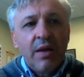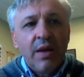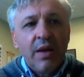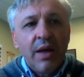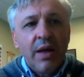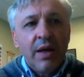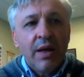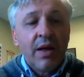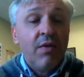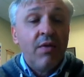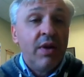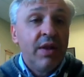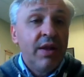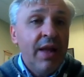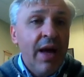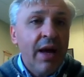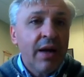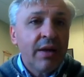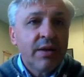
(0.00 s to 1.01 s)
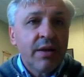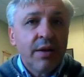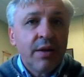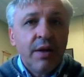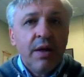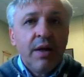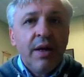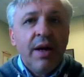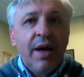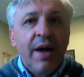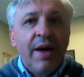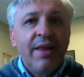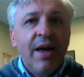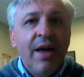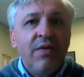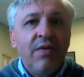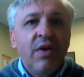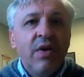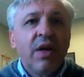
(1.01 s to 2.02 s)
the given text, and
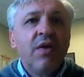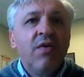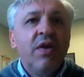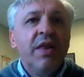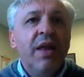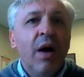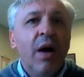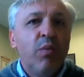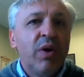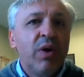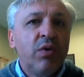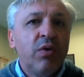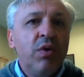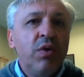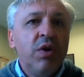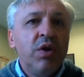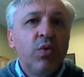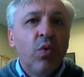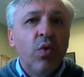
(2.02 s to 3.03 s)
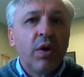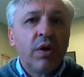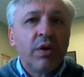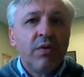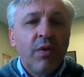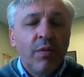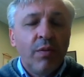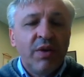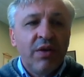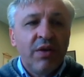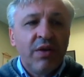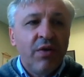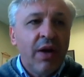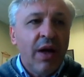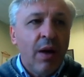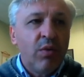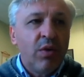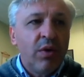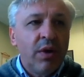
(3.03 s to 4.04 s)
then we give a number to each word from that
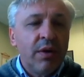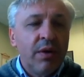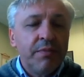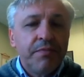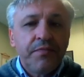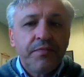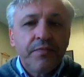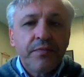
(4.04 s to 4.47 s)
vocabulary.